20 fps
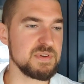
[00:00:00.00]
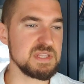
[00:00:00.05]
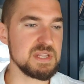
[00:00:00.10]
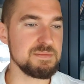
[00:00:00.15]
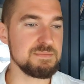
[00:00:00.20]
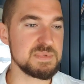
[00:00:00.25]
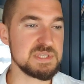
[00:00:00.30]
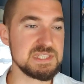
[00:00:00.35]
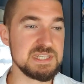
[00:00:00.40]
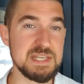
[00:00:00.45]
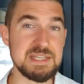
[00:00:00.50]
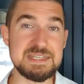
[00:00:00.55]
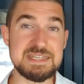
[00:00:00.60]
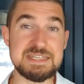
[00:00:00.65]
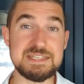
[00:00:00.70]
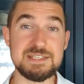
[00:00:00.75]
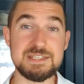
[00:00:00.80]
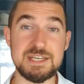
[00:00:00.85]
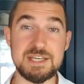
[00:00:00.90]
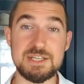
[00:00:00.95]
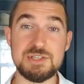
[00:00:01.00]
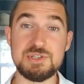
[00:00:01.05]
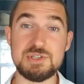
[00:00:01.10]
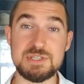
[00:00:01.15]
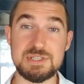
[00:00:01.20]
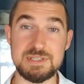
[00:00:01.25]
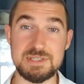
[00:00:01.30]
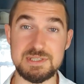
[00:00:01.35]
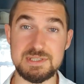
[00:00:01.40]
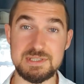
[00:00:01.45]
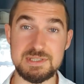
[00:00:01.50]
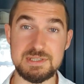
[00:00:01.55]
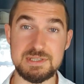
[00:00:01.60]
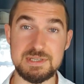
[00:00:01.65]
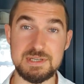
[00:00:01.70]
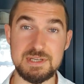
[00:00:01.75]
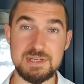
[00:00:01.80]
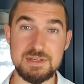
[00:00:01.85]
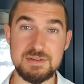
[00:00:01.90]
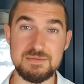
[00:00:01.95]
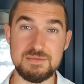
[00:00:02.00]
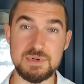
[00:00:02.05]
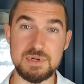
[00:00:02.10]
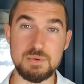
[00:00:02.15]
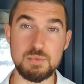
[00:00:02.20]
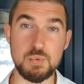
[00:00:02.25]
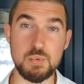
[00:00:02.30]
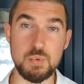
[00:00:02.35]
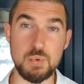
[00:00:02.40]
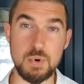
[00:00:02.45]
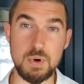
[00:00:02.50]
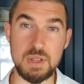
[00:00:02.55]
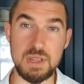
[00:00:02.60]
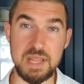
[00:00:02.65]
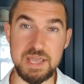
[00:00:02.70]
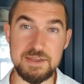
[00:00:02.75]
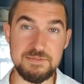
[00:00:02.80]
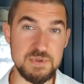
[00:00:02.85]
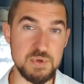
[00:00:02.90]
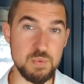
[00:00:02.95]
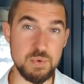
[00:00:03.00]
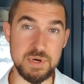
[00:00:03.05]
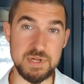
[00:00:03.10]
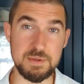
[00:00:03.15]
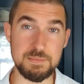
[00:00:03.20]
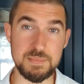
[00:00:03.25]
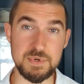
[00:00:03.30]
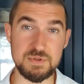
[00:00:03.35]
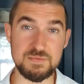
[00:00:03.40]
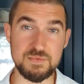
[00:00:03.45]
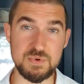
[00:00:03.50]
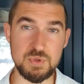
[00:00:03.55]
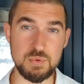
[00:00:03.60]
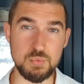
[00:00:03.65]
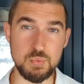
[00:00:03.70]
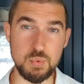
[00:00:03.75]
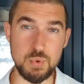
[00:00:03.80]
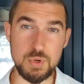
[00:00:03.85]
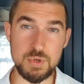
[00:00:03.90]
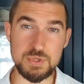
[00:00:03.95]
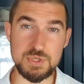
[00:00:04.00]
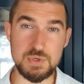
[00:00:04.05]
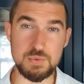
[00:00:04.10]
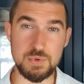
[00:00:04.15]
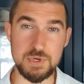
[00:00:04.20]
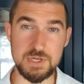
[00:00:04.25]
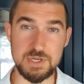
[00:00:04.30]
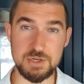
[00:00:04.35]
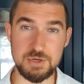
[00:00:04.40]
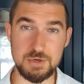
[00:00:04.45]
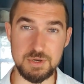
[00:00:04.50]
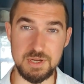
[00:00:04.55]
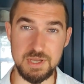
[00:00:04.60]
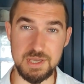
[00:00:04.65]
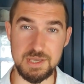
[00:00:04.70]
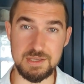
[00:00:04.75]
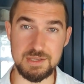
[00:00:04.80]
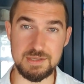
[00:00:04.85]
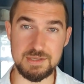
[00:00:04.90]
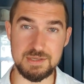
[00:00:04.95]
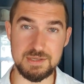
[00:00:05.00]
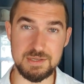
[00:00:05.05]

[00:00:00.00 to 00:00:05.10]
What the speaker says: And then set the intentions for the life you want to build, for the world you want to create.